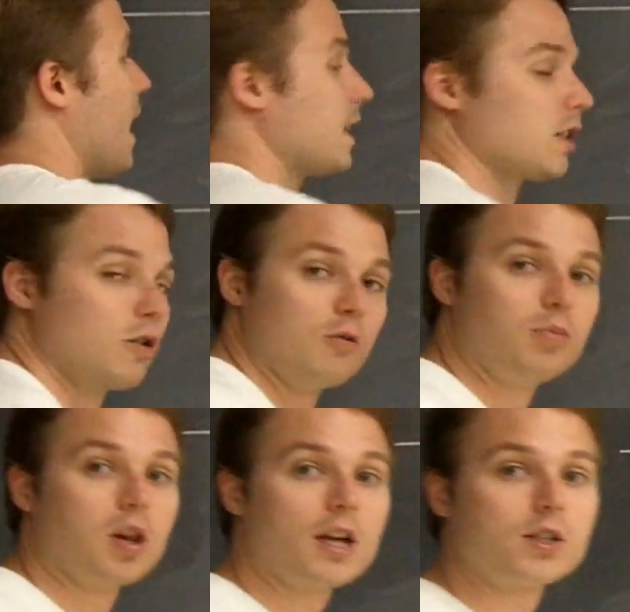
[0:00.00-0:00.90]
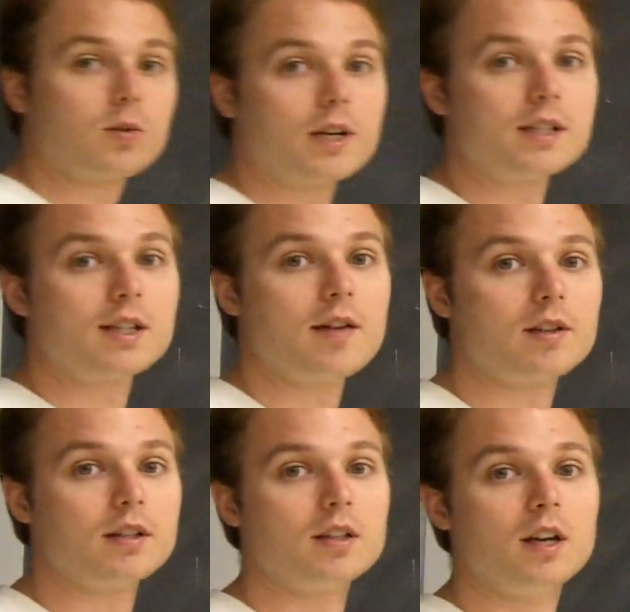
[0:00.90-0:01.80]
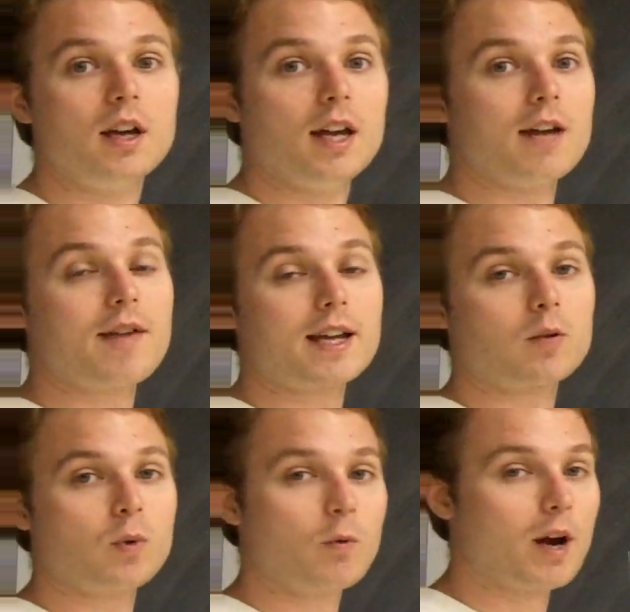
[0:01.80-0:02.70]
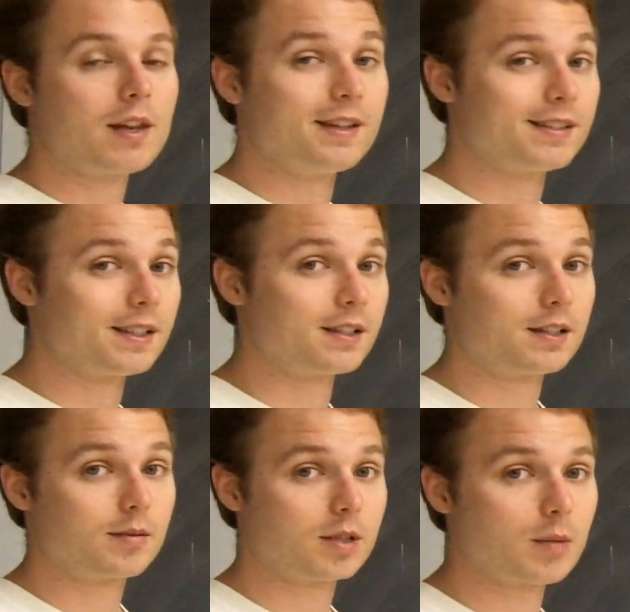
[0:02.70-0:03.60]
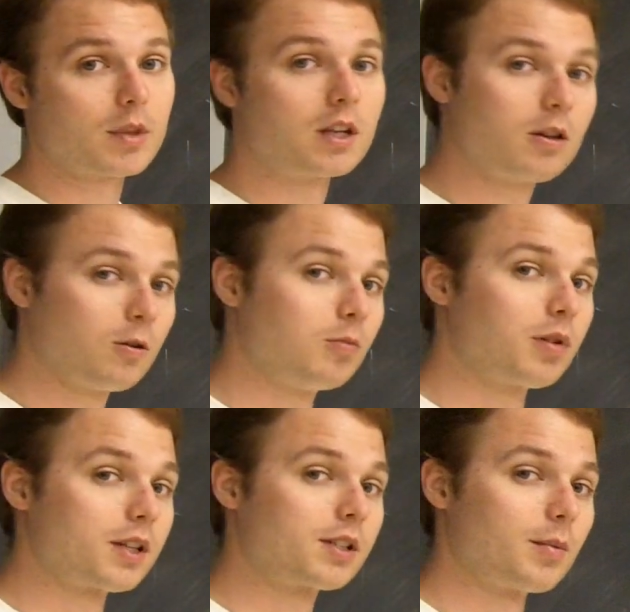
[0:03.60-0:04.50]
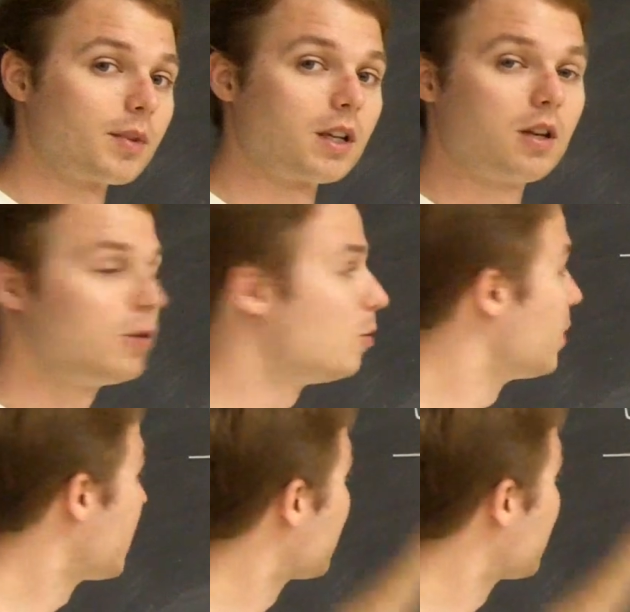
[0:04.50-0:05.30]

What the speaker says: x cubed plus 27, if I can rewrite this as something cubed plus something cubed,